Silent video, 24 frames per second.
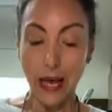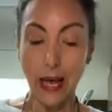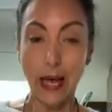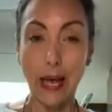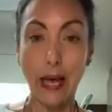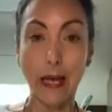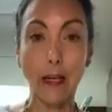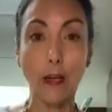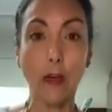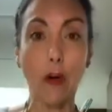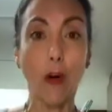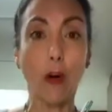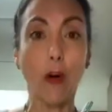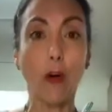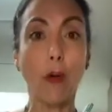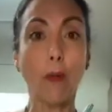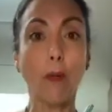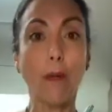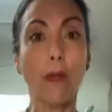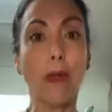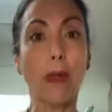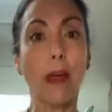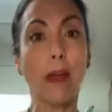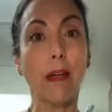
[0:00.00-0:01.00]
I
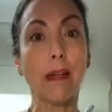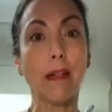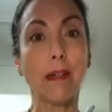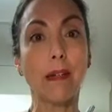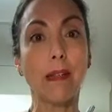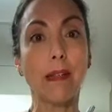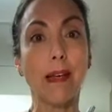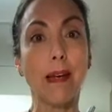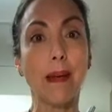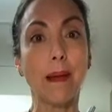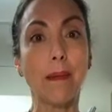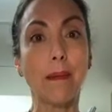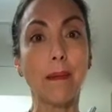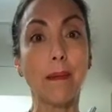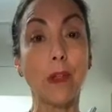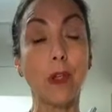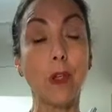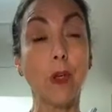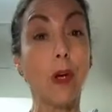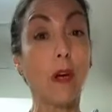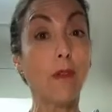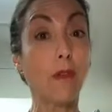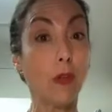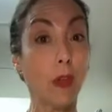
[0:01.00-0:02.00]
hope that
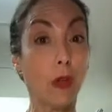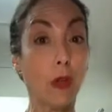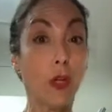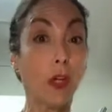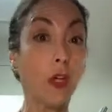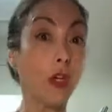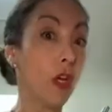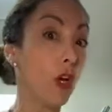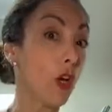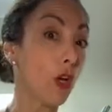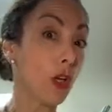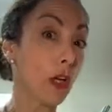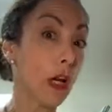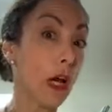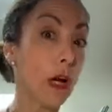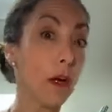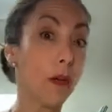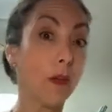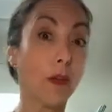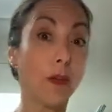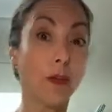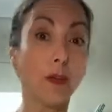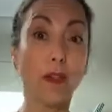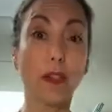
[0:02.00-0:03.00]
you have got a lot
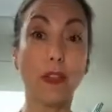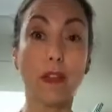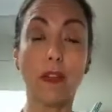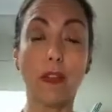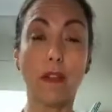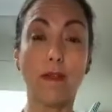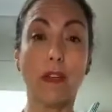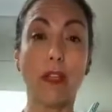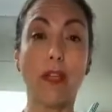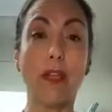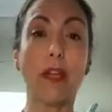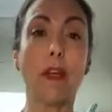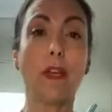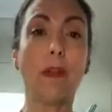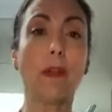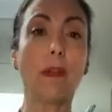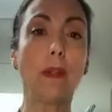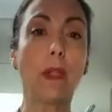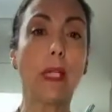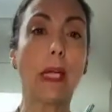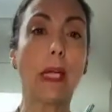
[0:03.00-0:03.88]
out of this video.